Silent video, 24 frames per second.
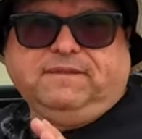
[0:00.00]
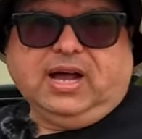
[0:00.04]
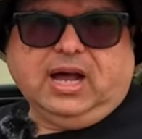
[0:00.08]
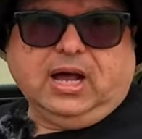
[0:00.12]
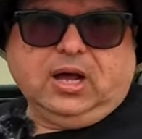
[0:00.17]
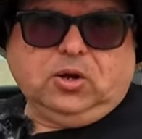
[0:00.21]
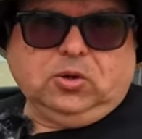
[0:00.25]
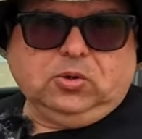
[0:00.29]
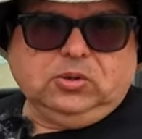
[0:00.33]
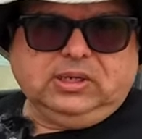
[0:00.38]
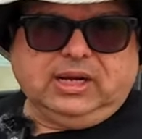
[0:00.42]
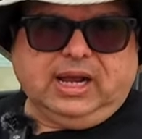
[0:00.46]

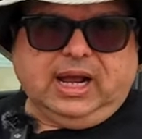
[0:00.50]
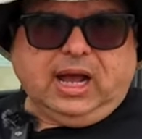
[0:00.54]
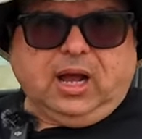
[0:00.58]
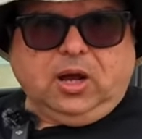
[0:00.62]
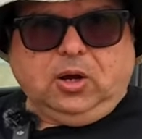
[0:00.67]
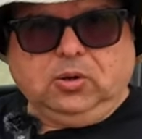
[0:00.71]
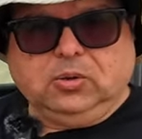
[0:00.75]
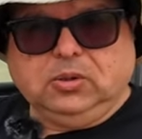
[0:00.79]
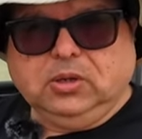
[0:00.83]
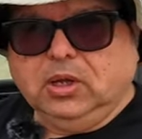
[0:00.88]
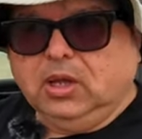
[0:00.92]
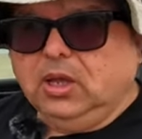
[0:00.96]
found
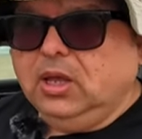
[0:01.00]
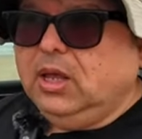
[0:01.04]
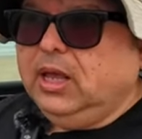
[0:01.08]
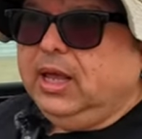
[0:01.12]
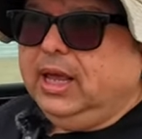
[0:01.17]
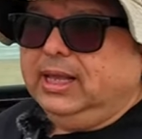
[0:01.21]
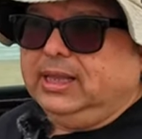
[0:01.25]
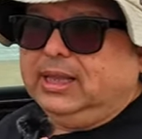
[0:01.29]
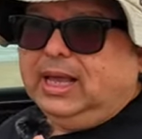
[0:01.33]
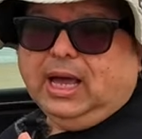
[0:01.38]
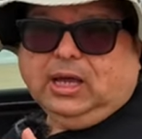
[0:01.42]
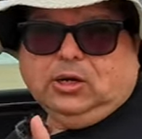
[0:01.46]
out,
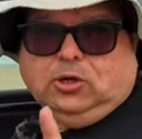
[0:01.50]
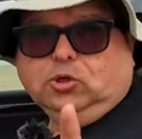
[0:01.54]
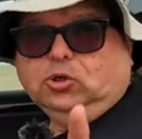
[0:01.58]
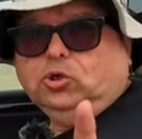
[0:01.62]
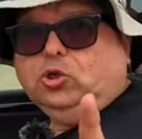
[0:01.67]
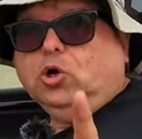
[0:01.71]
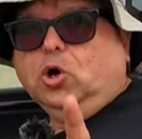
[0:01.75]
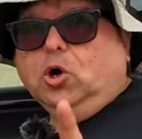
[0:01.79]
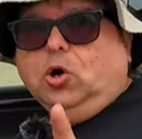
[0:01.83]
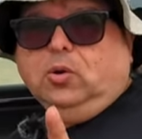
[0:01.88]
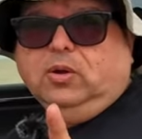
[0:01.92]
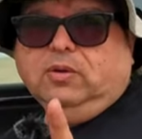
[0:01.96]
and I
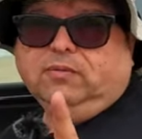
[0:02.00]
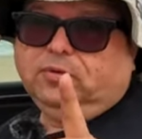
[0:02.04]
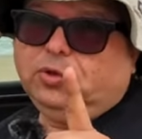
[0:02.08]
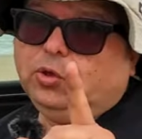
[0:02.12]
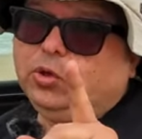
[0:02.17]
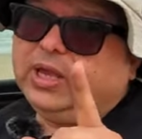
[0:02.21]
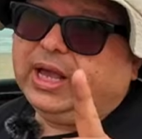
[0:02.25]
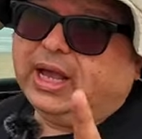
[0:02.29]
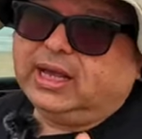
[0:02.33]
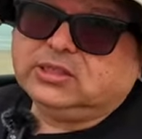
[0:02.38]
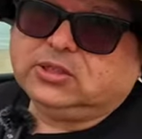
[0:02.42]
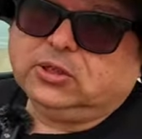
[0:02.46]
don't know if
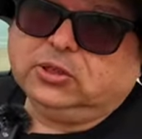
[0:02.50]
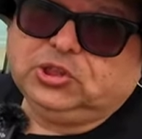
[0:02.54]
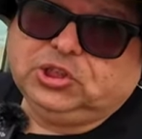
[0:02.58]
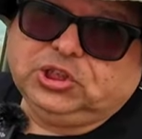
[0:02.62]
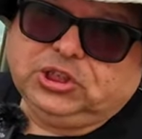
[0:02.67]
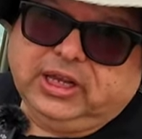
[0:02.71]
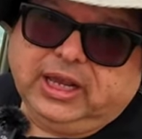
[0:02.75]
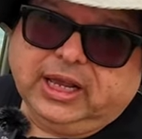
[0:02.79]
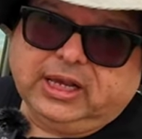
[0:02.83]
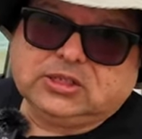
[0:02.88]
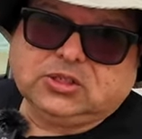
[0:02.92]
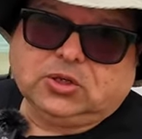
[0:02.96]
you guys are
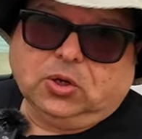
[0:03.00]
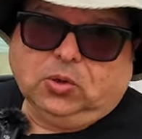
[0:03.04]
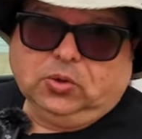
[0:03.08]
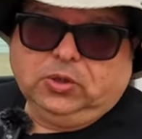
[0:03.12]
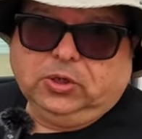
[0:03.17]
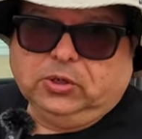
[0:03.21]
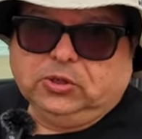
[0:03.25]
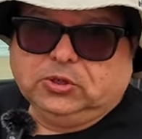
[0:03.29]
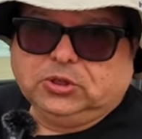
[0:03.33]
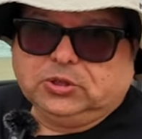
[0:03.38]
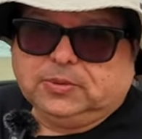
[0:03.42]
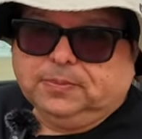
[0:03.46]
GX
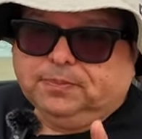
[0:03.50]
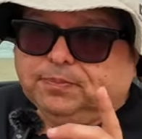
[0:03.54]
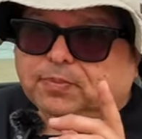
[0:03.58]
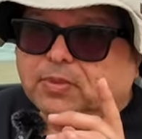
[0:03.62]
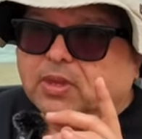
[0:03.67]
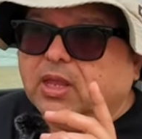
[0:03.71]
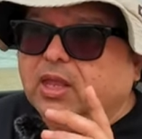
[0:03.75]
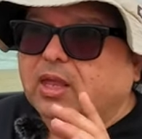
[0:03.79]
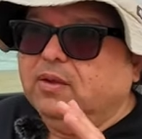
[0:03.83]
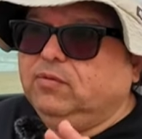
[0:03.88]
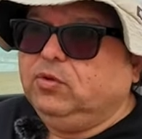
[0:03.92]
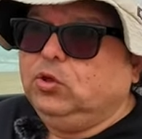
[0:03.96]
owners,
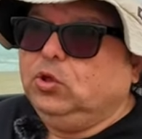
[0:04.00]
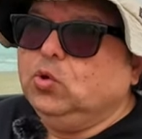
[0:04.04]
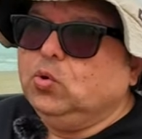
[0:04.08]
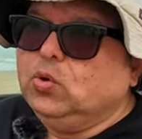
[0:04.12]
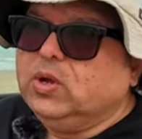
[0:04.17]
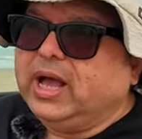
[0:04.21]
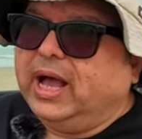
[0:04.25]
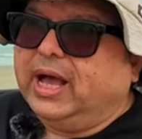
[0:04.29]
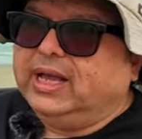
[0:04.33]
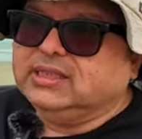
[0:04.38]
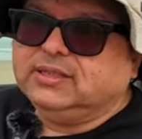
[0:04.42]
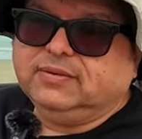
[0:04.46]
if you
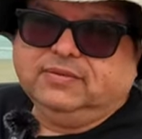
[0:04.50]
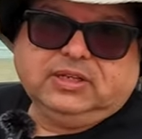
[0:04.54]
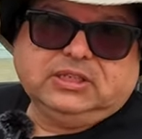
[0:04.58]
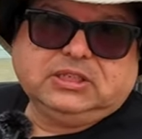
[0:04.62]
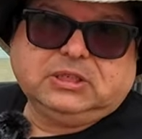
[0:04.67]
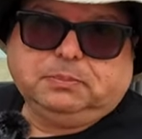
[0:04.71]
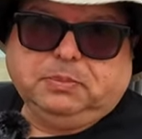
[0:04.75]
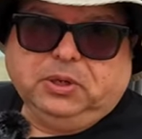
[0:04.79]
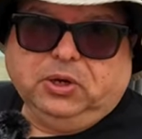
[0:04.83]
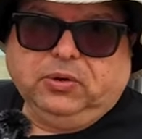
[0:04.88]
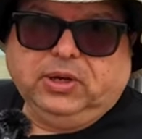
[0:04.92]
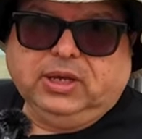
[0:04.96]
guys have
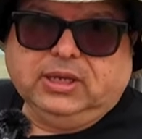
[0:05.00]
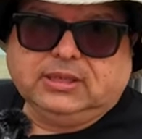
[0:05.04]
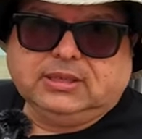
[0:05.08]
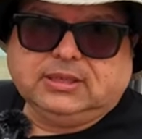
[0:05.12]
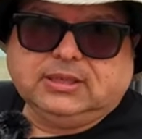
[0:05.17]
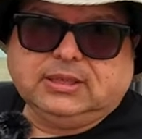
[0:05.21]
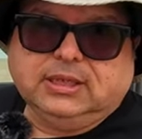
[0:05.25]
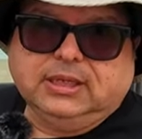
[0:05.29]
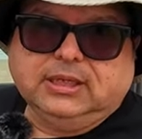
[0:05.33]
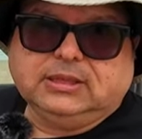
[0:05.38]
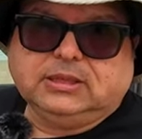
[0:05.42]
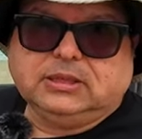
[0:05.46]

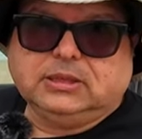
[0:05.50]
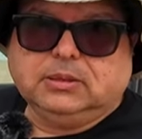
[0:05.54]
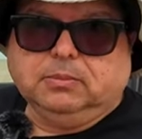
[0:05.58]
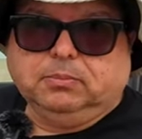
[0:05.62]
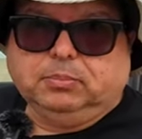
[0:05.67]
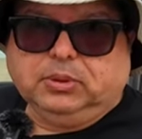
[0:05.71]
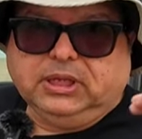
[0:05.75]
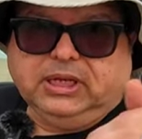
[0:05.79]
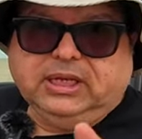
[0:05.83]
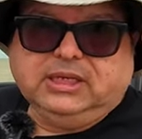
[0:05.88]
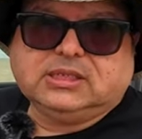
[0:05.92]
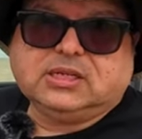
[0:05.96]
experienced this,
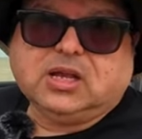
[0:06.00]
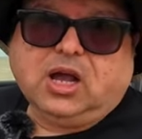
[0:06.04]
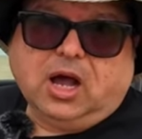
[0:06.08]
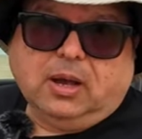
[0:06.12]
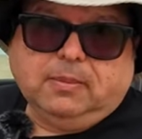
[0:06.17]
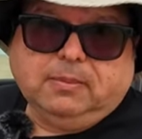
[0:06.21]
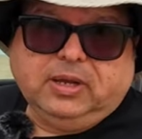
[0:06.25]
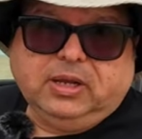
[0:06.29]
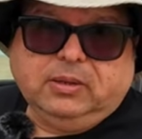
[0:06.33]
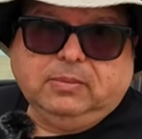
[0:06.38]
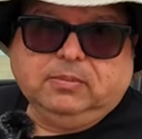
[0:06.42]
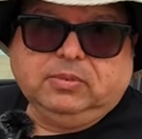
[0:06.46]
please
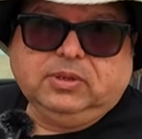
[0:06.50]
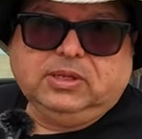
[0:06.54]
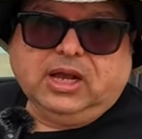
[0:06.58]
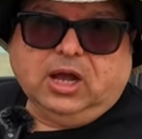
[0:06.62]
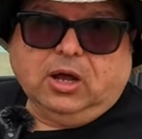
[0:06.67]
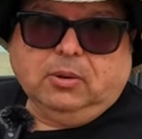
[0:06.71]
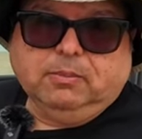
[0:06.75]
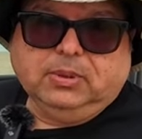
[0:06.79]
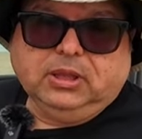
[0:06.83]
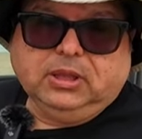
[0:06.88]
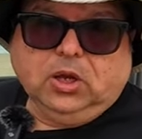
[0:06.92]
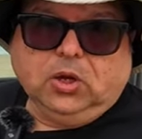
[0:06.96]
comment
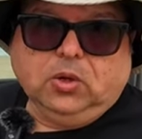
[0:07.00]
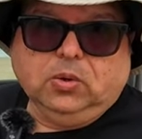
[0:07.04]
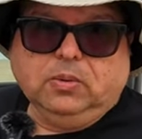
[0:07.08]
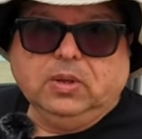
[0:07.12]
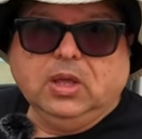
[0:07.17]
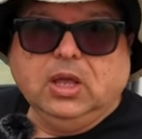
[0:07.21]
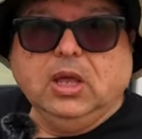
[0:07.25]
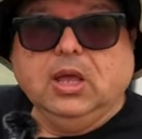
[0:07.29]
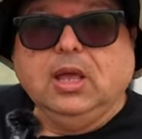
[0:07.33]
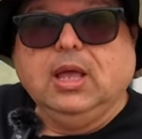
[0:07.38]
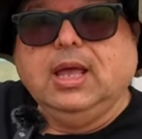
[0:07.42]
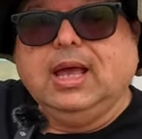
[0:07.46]
down below.
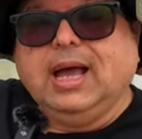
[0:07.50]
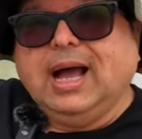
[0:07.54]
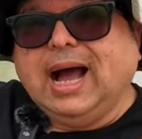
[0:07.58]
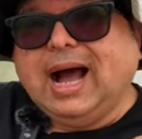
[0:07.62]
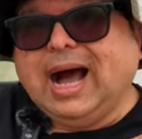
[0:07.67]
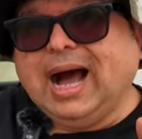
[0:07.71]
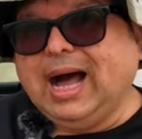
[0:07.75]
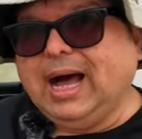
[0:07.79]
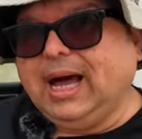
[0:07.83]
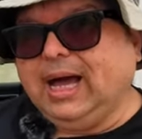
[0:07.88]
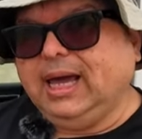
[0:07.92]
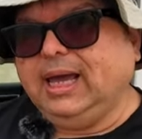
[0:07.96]

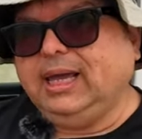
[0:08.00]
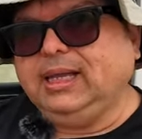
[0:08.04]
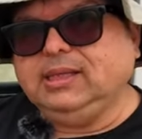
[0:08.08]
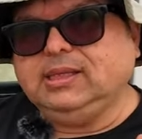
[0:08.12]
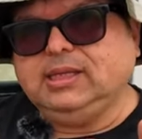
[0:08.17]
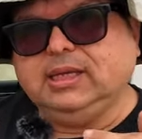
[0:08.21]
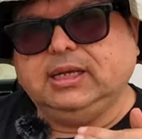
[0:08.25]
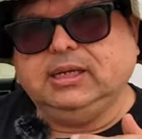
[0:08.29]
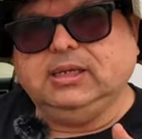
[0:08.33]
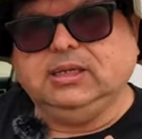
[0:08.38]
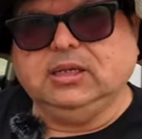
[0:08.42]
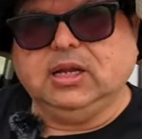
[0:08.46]
I
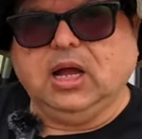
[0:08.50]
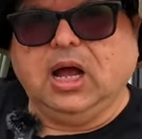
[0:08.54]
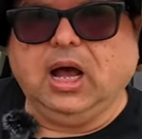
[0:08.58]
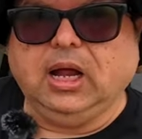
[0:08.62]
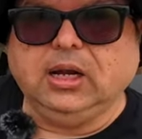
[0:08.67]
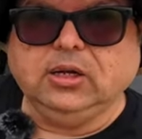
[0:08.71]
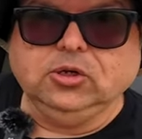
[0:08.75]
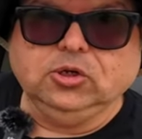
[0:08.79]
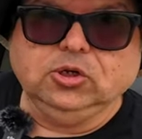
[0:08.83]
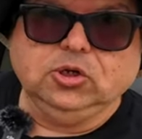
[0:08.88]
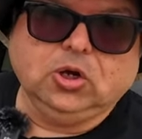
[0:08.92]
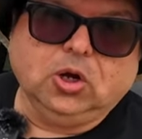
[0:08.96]
did
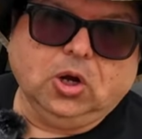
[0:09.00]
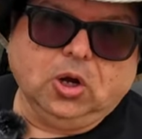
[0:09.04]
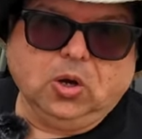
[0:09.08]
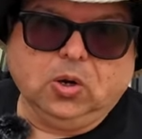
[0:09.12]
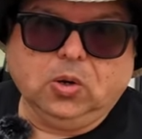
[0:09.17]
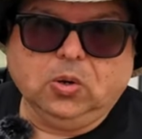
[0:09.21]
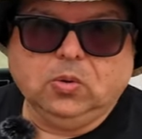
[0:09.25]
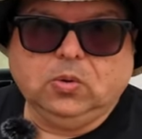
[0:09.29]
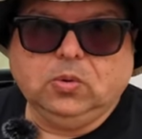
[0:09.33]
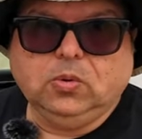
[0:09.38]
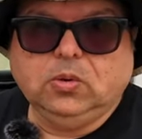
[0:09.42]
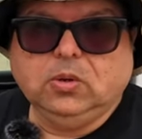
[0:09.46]
not
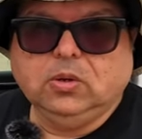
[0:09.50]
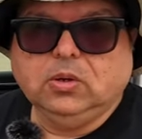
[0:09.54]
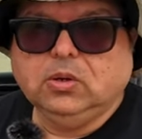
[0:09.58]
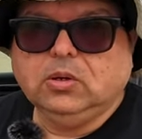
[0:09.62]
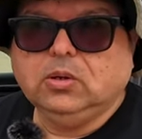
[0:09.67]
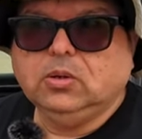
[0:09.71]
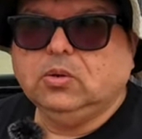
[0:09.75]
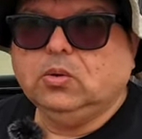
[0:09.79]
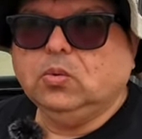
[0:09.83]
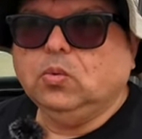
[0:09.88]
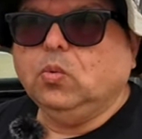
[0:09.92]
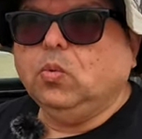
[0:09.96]
know
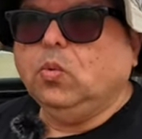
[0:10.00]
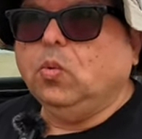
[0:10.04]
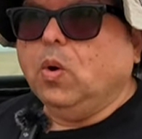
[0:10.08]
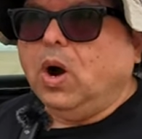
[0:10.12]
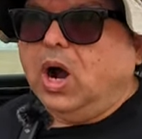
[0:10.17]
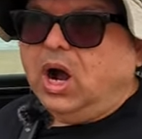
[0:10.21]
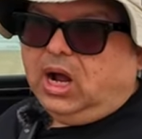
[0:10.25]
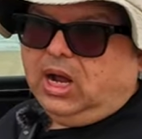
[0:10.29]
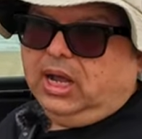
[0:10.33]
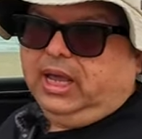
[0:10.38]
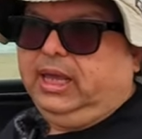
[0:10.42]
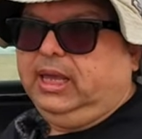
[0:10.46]

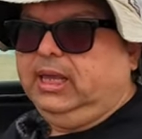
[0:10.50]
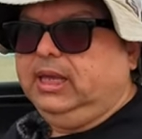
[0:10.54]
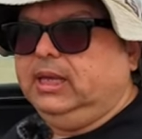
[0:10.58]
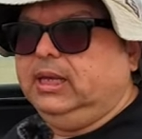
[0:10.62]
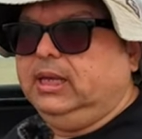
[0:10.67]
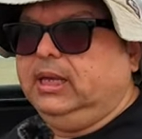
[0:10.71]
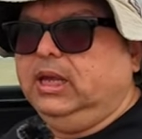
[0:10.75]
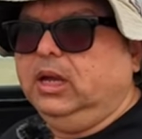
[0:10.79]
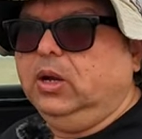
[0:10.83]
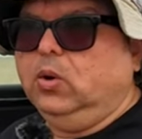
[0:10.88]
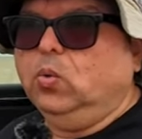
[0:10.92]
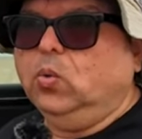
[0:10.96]
why
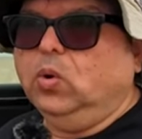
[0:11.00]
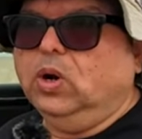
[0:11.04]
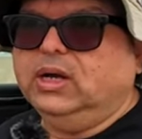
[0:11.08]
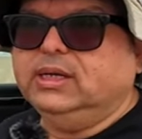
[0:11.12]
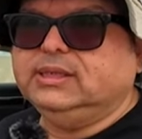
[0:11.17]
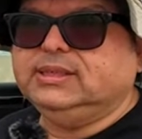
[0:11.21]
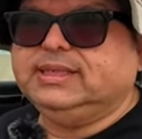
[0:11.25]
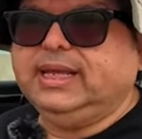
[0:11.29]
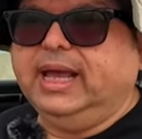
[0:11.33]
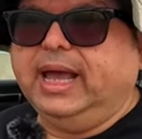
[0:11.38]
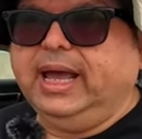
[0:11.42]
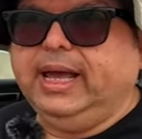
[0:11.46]
it
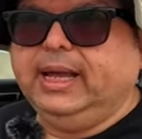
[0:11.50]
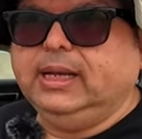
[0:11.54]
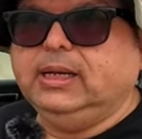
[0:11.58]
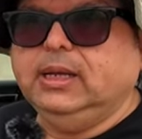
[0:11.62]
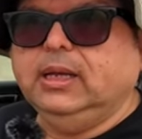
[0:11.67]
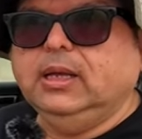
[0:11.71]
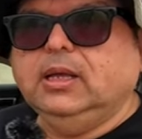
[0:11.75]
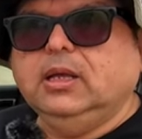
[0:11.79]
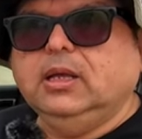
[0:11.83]
was that